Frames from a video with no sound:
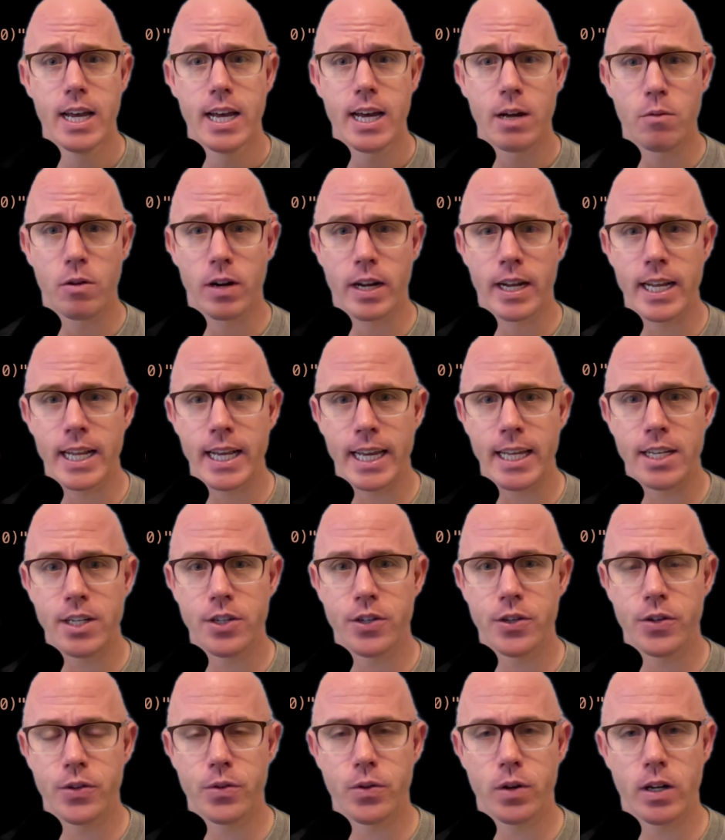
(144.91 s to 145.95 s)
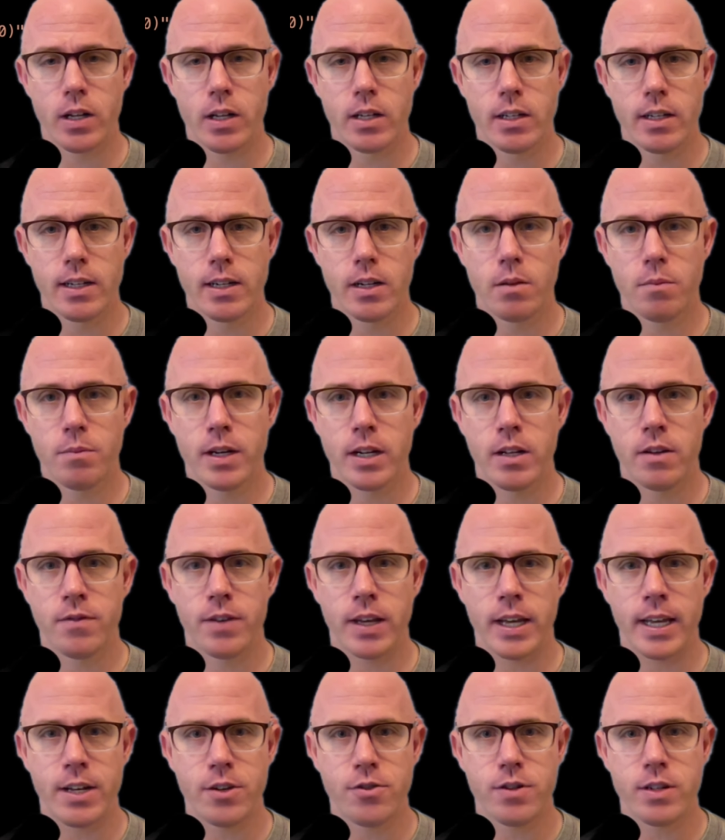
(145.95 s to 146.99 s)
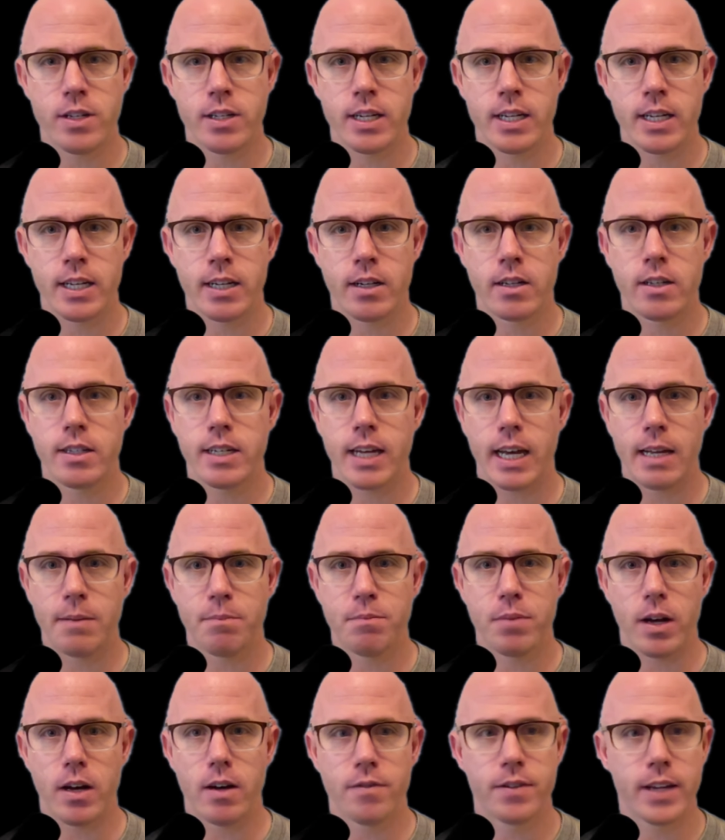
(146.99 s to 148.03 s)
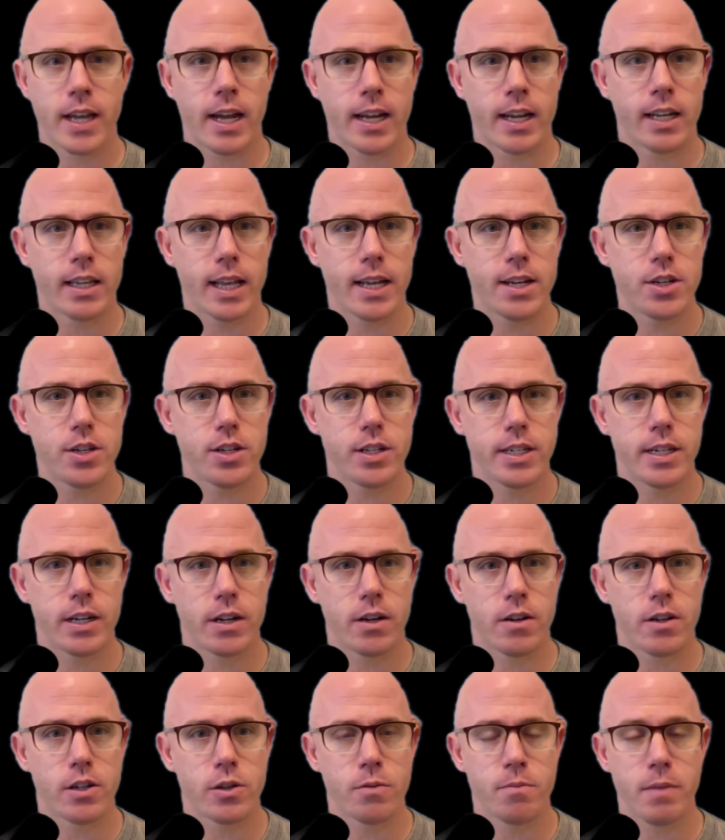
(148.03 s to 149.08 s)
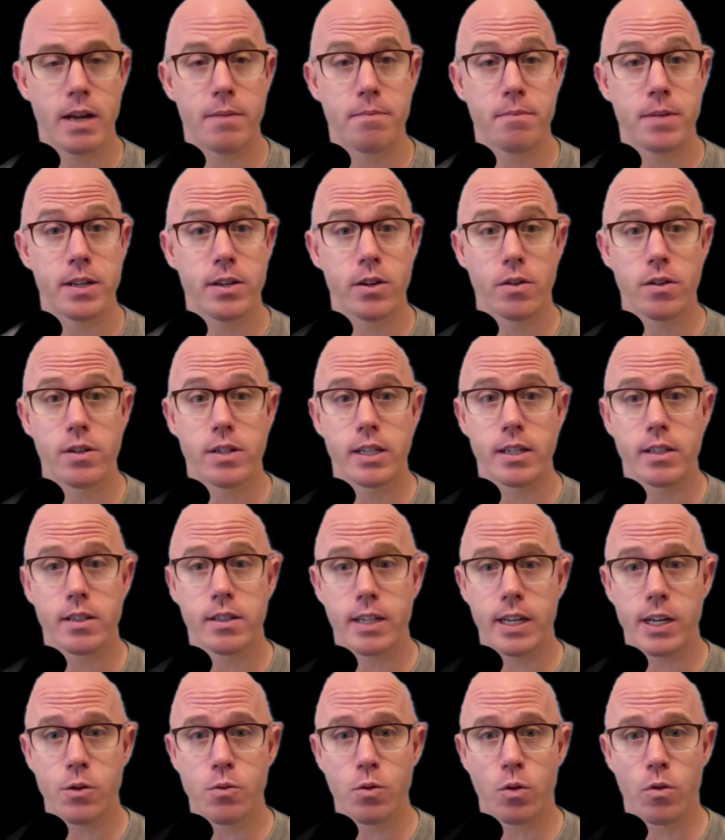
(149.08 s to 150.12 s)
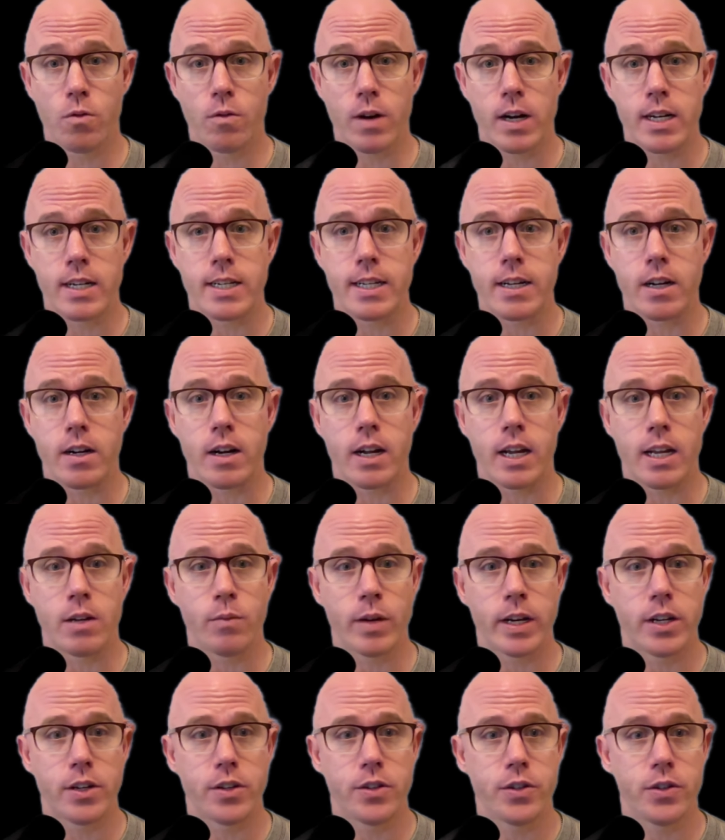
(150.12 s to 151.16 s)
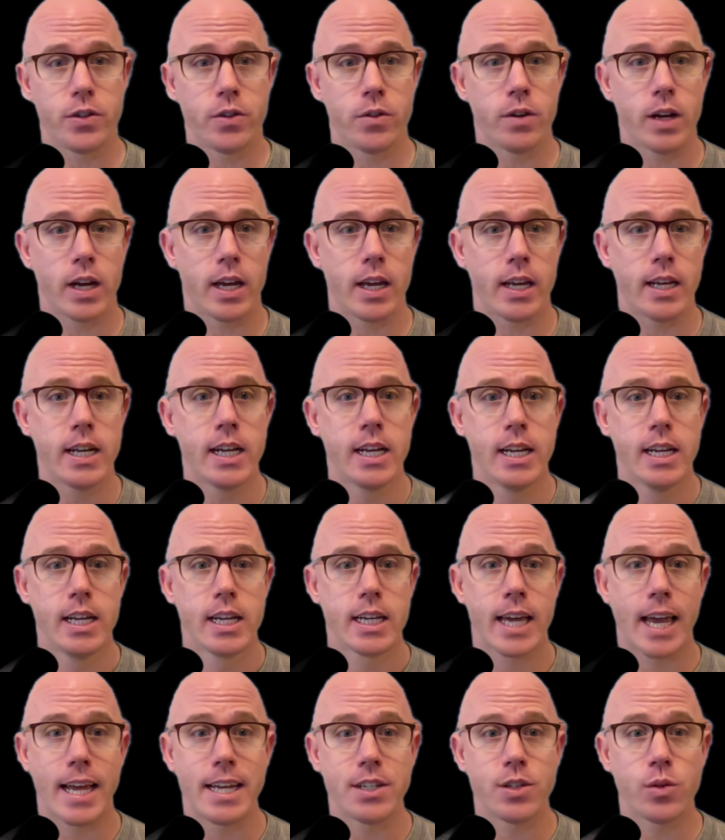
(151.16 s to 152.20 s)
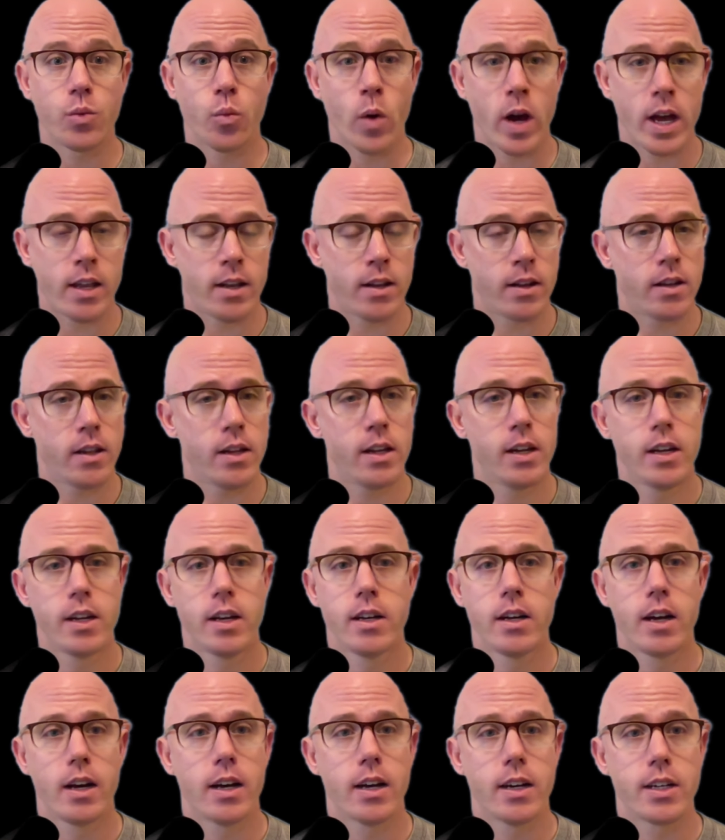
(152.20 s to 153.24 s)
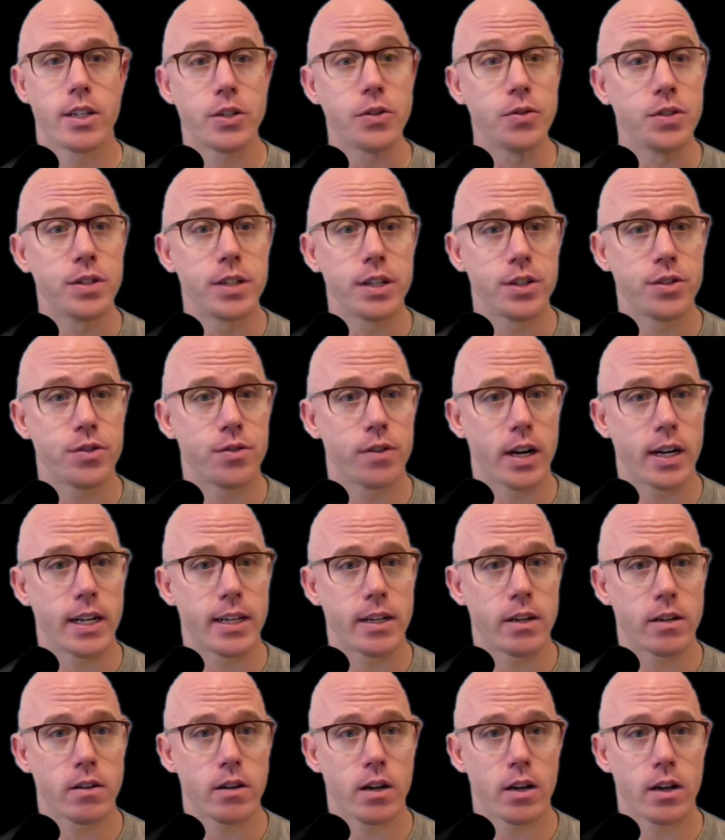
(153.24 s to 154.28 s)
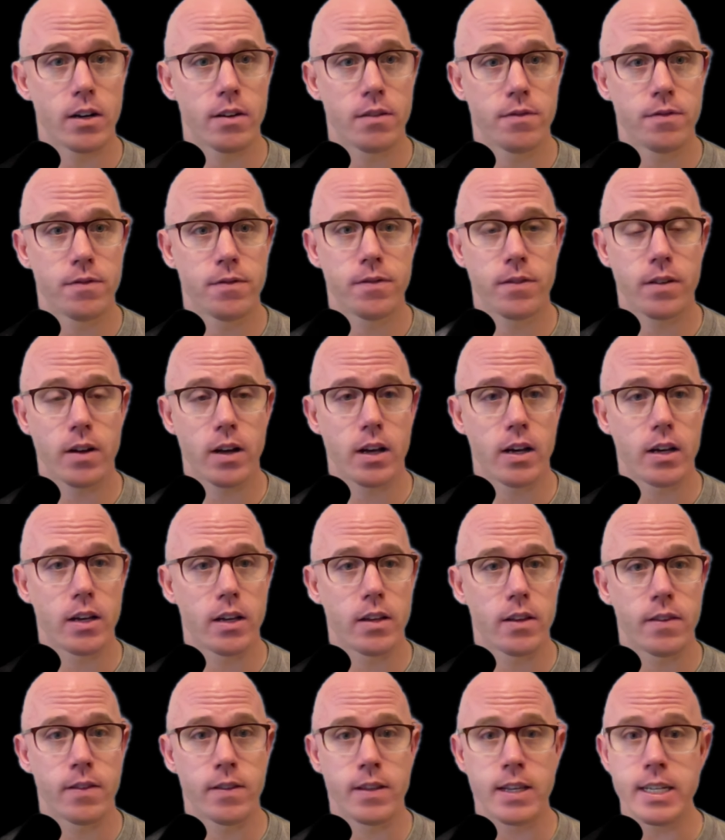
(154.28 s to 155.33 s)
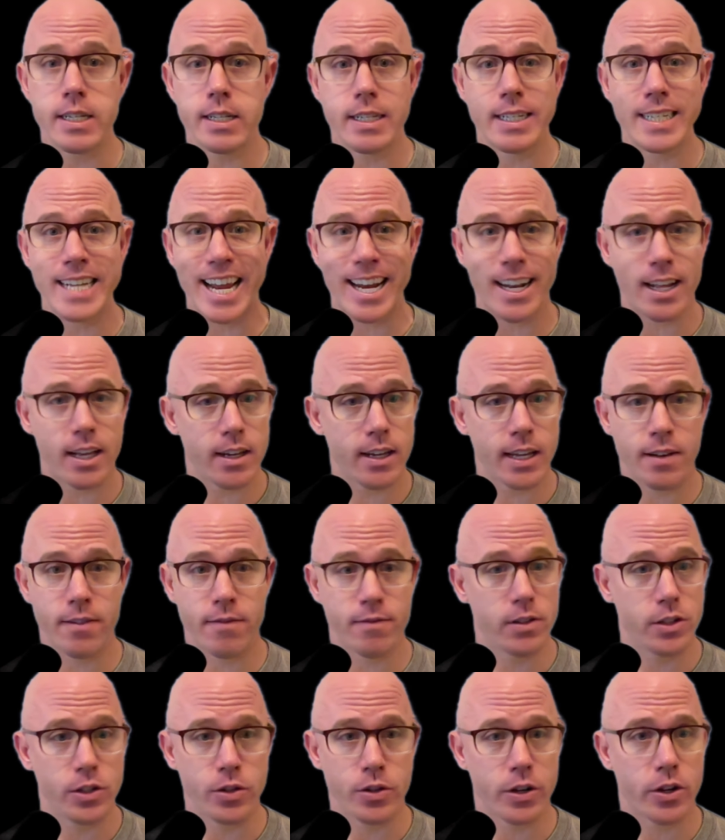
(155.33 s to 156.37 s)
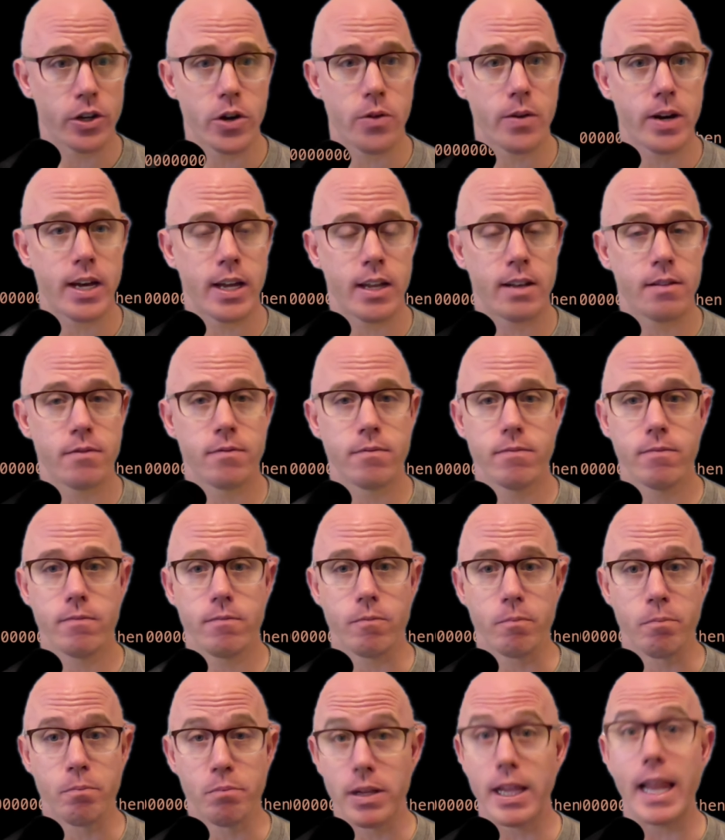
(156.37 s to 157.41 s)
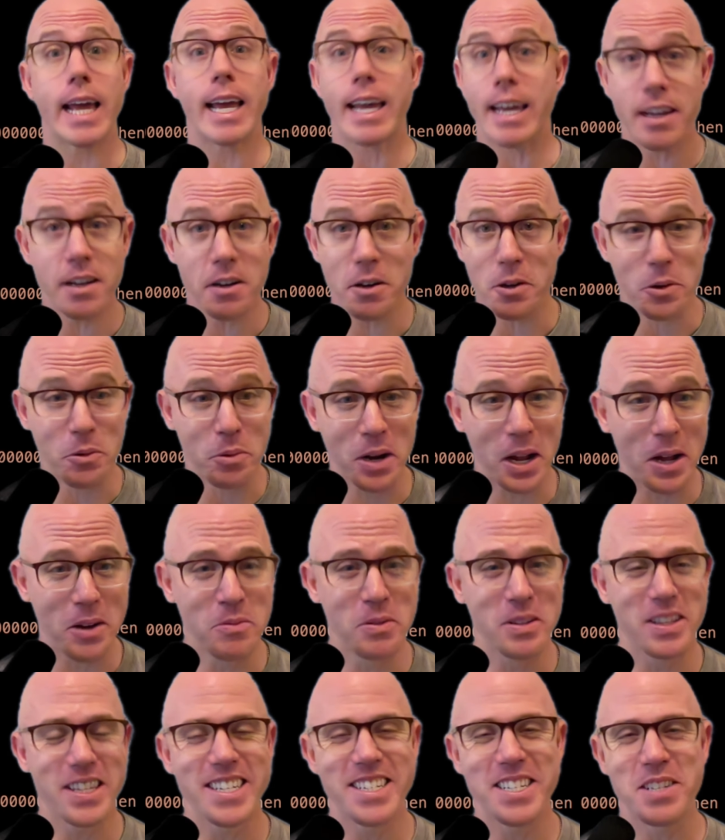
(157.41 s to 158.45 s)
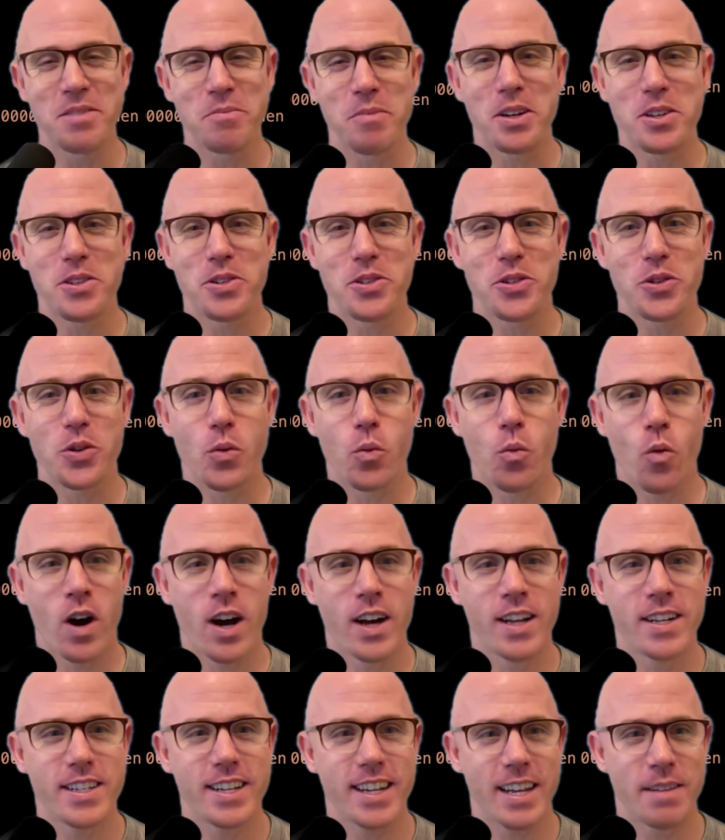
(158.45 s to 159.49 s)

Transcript: And we're getting into a little bit of interesting type of calculations here. You might be noticing SQL right in here. And we could do a case when usage right here of this data. And you can go ahead and play around with this as much as you want.